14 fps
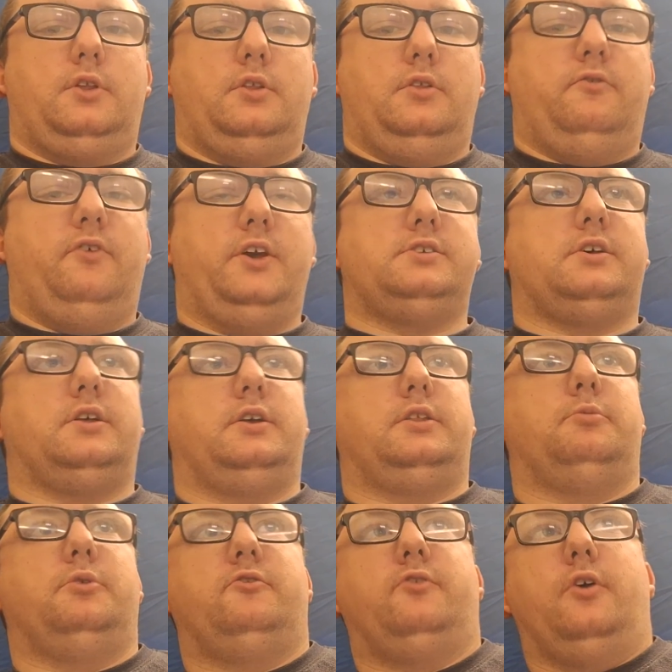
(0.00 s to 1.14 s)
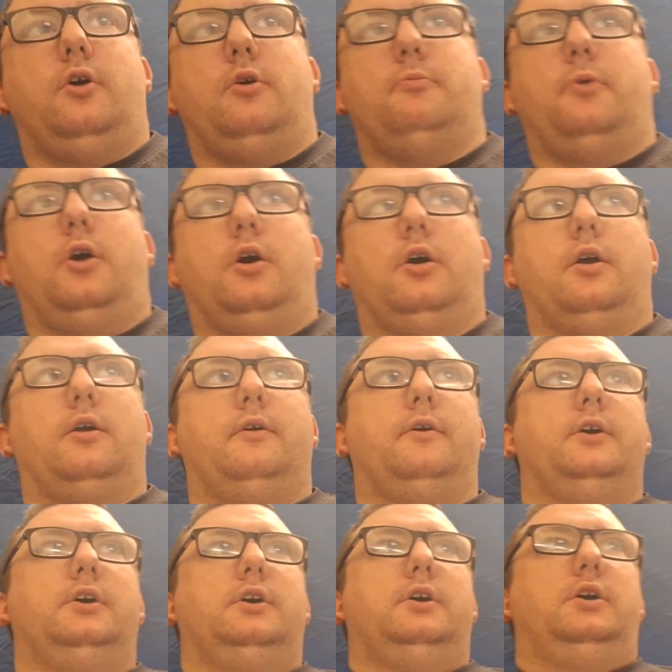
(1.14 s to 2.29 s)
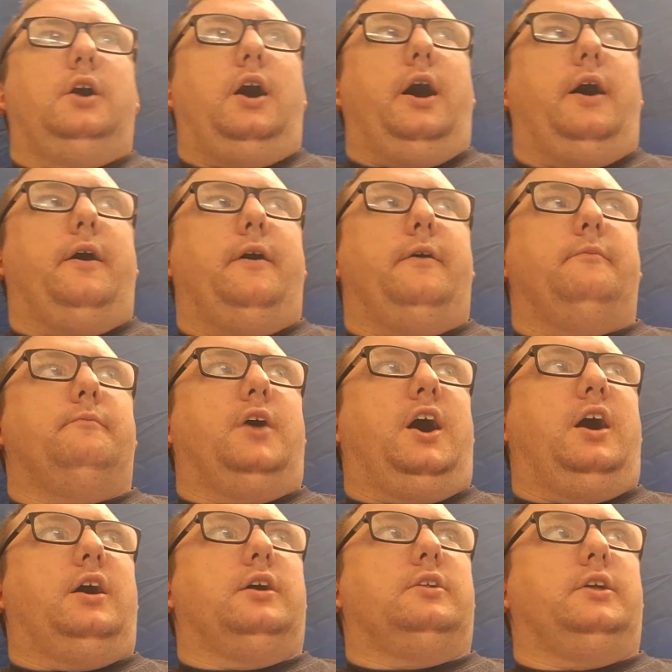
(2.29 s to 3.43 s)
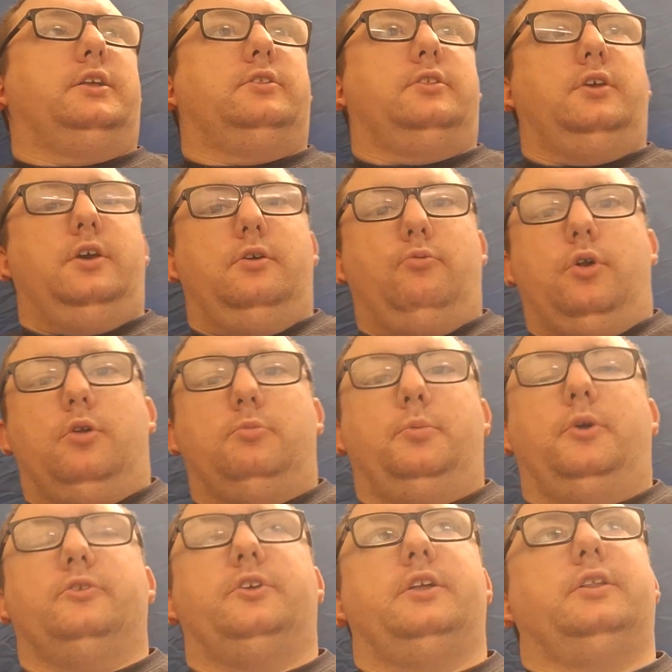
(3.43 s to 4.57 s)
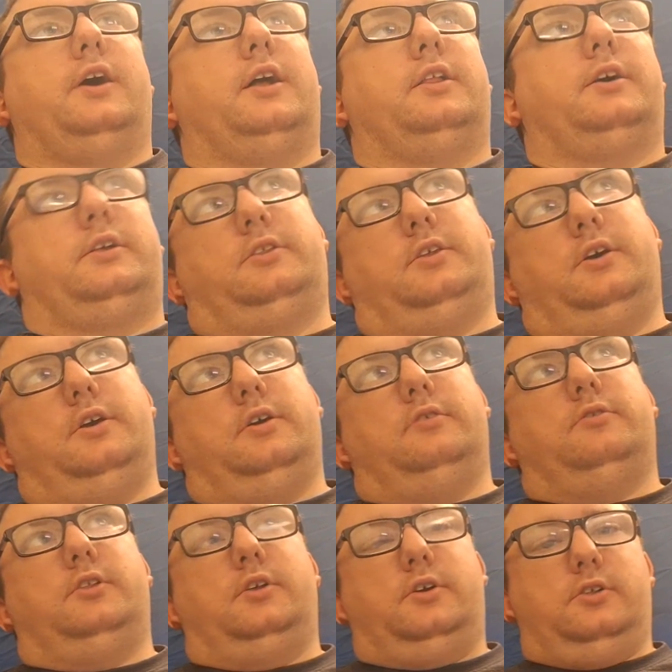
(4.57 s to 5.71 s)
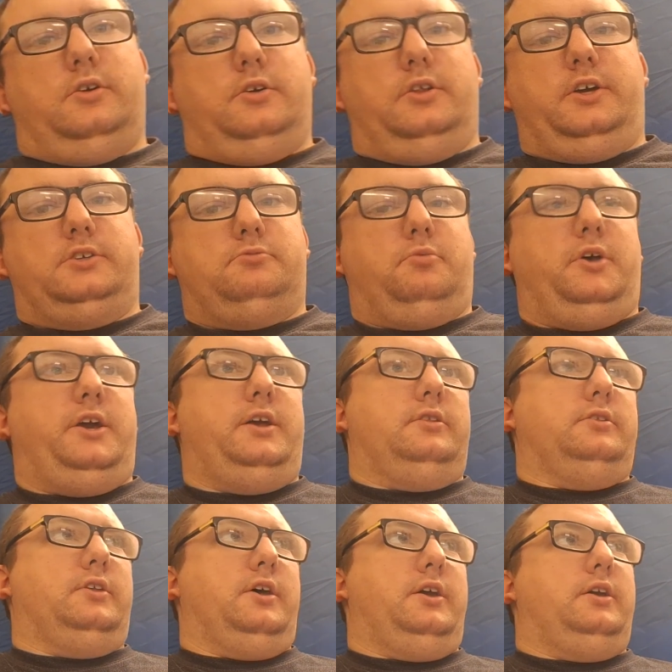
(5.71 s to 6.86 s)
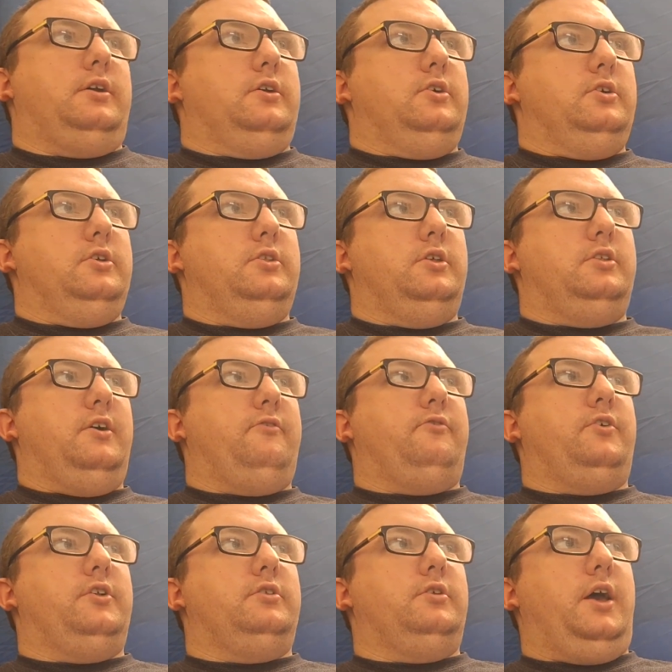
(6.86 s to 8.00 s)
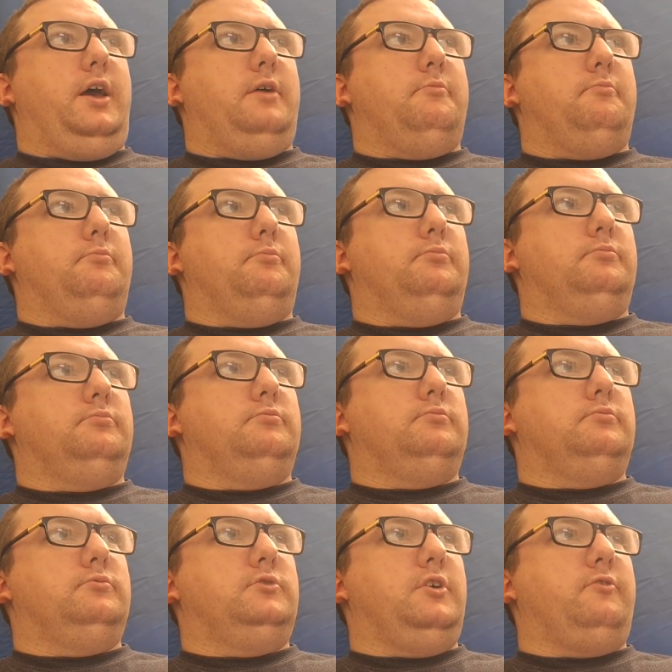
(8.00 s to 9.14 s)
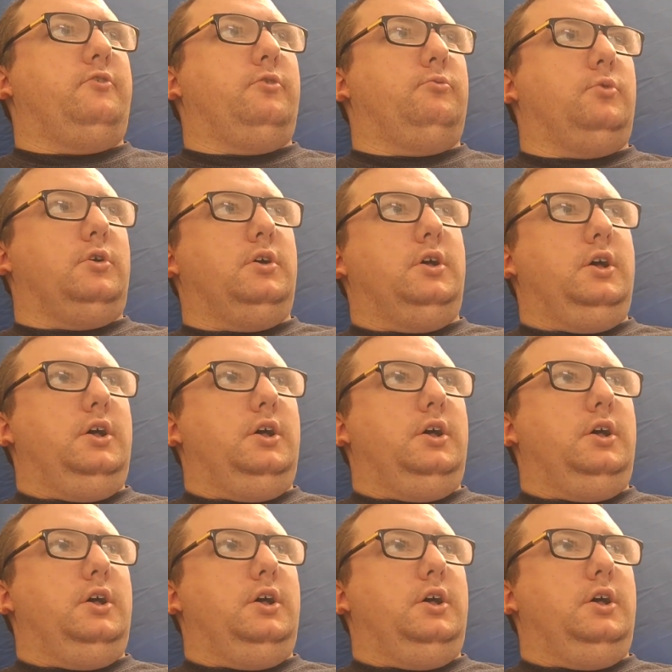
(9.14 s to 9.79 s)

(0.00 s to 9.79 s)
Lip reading: the things I liked about the film are I liked the world building. I liked they clearly explained like the different world,